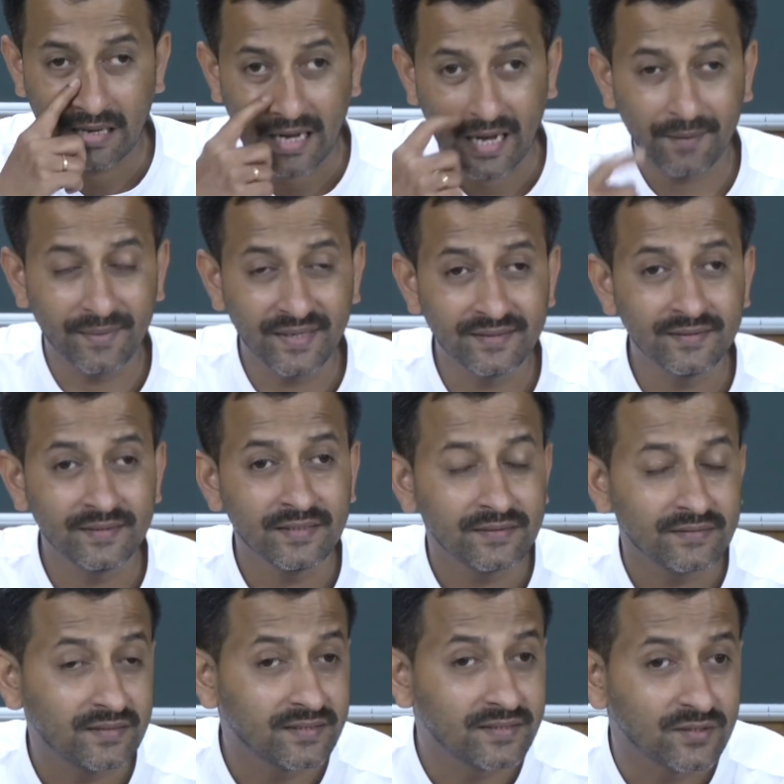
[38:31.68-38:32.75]
I mean,
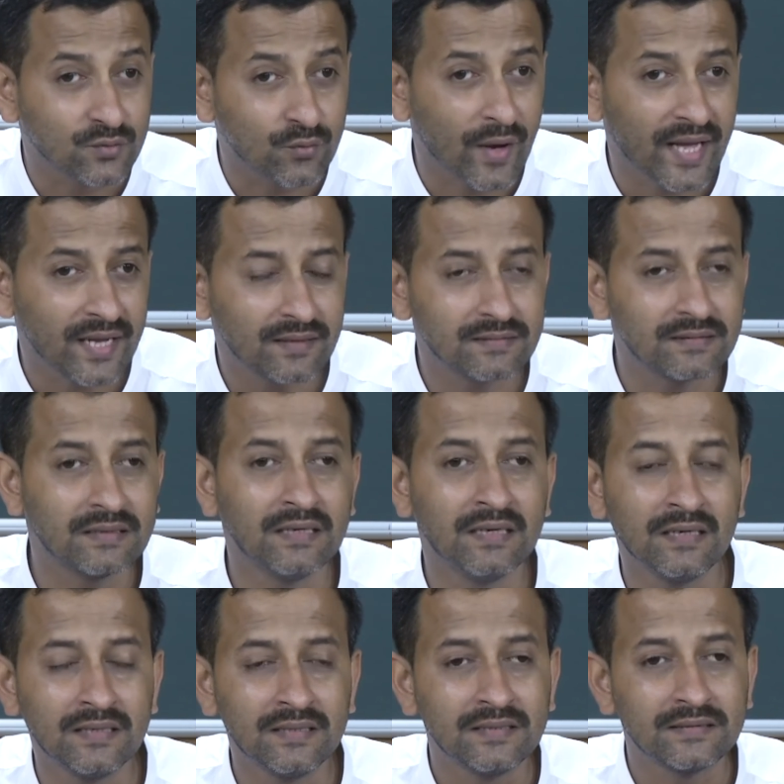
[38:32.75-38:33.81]
this is where
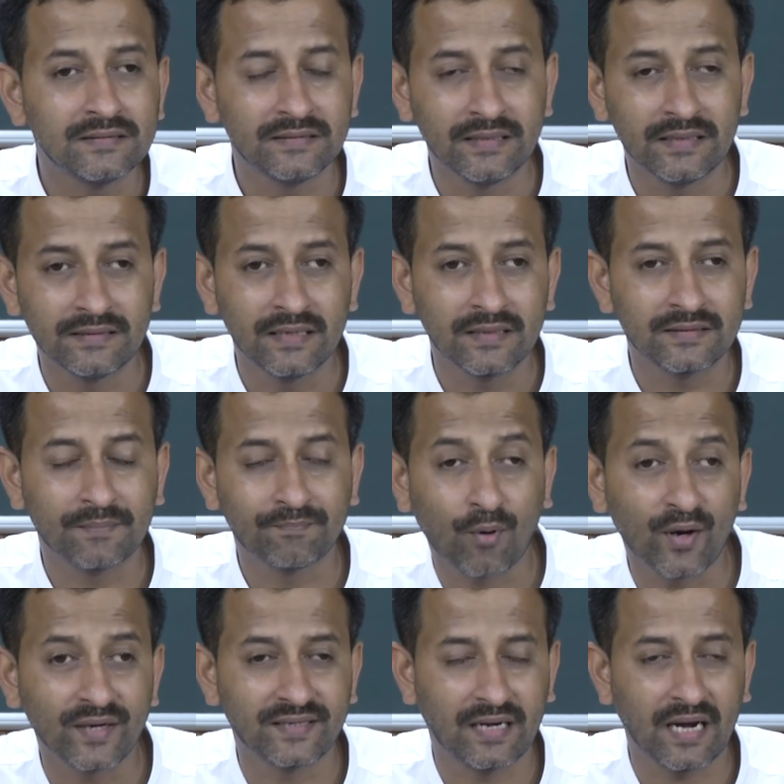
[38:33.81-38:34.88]
the
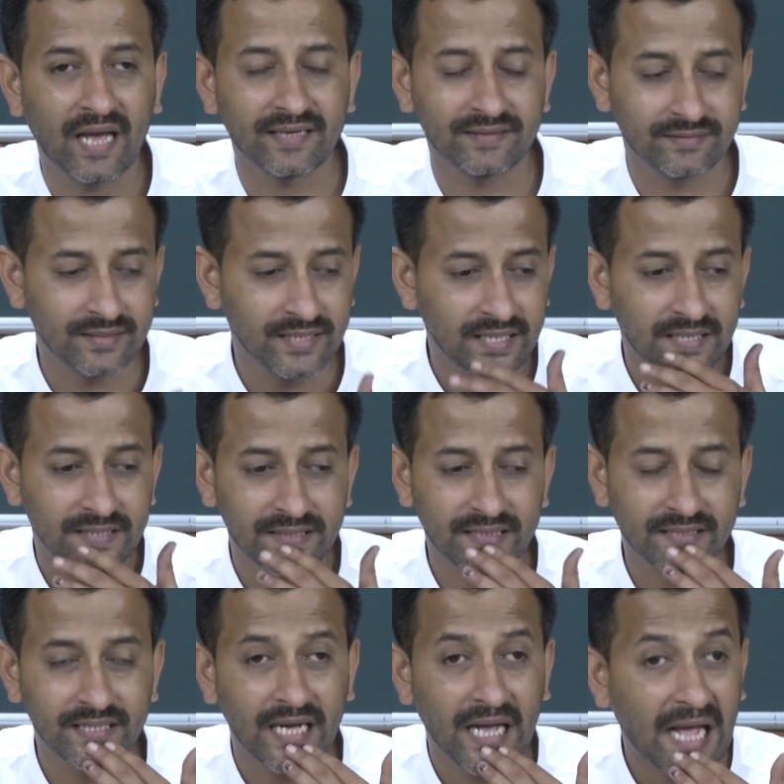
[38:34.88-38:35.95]
point lies,
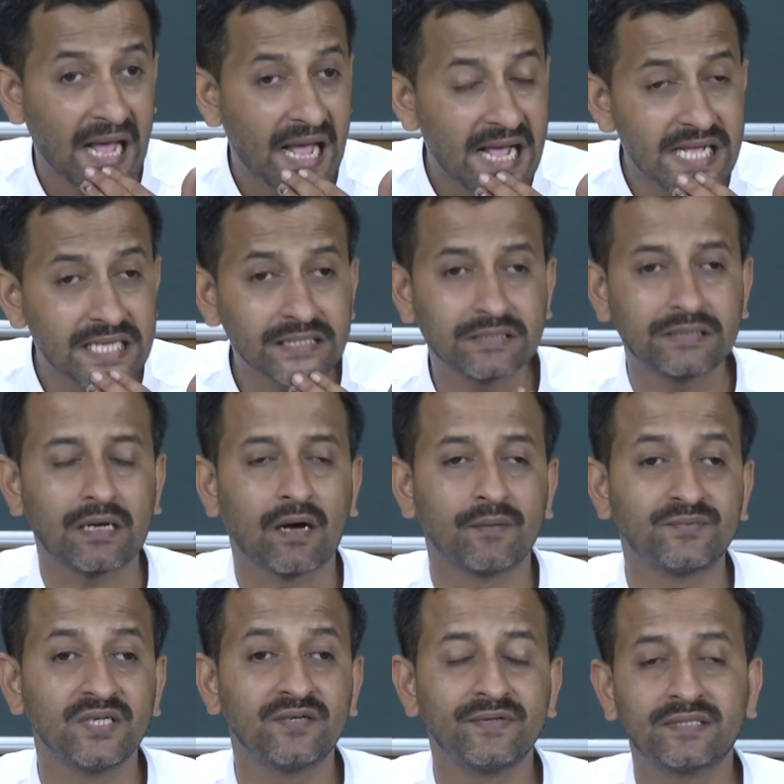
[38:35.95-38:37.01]
that as
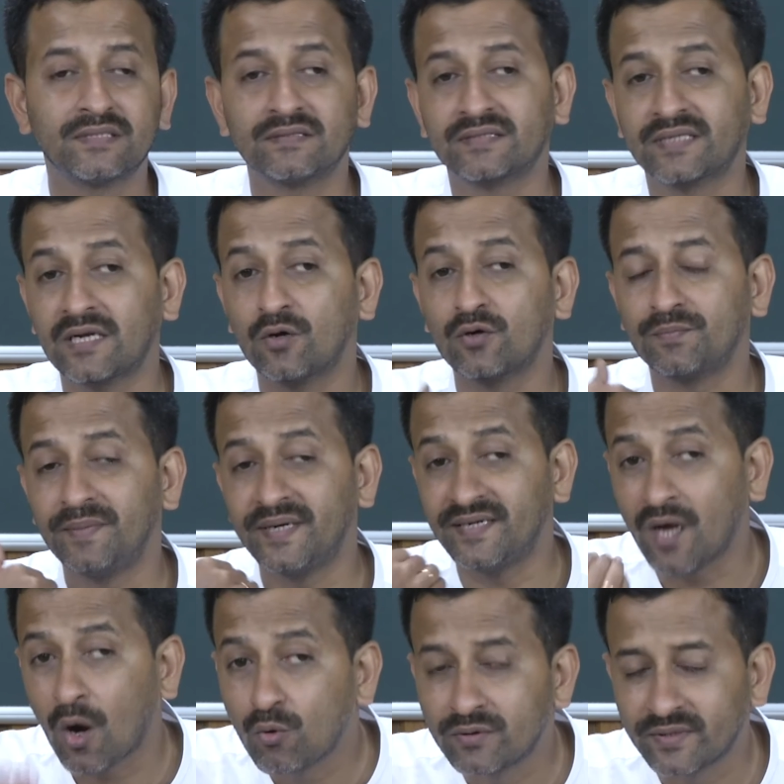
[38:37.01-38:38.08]
observations cannot be
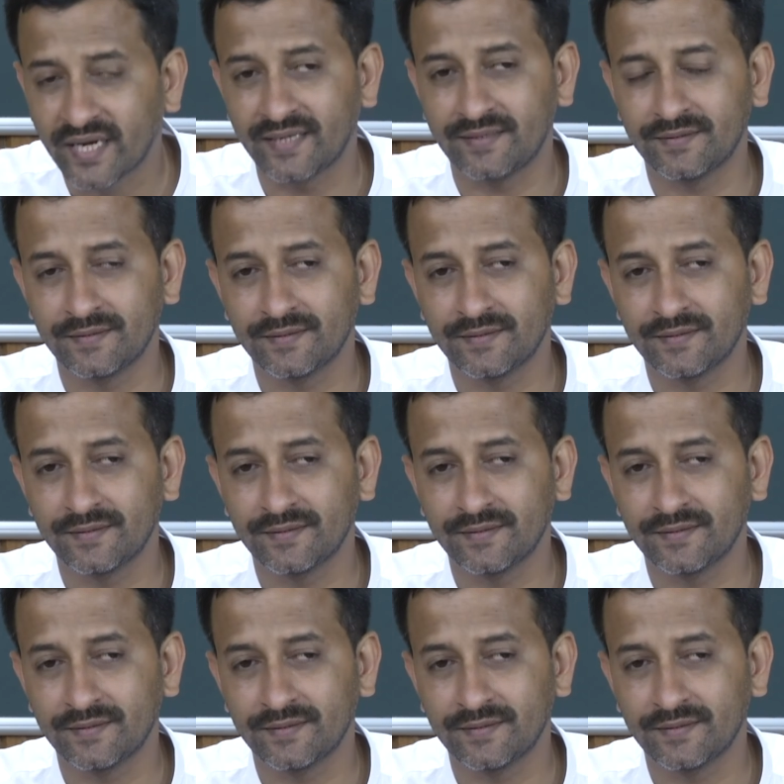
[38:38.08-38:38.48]
doubted,